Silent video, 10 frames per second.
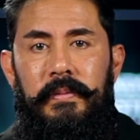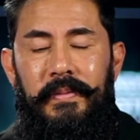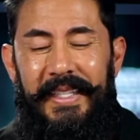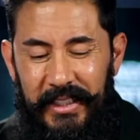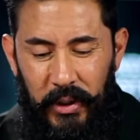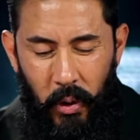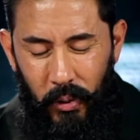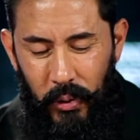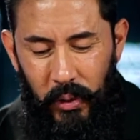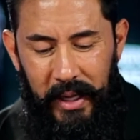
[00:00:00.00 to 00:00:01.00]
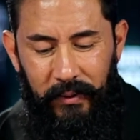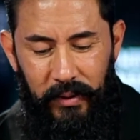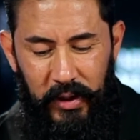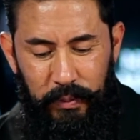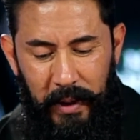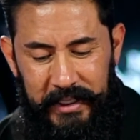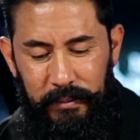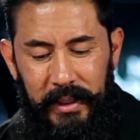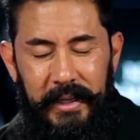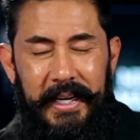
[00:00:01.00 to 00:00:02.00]
It's a whole new level of
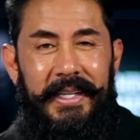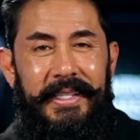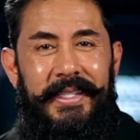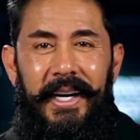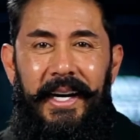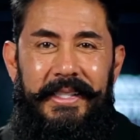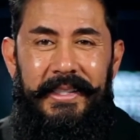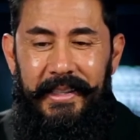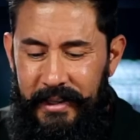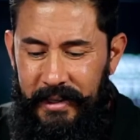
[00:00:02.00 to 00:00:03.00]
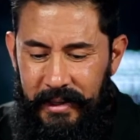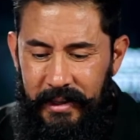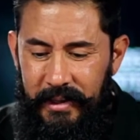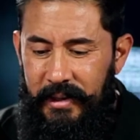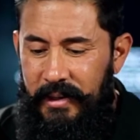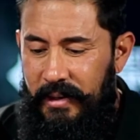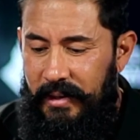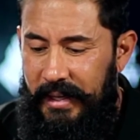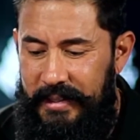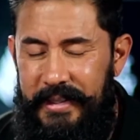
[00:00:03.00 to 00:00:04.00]
responsibility and it sucks.
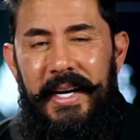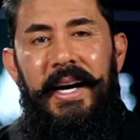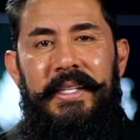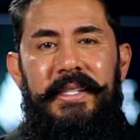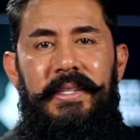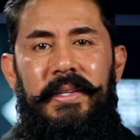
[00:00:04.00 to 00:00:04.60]
It sucks.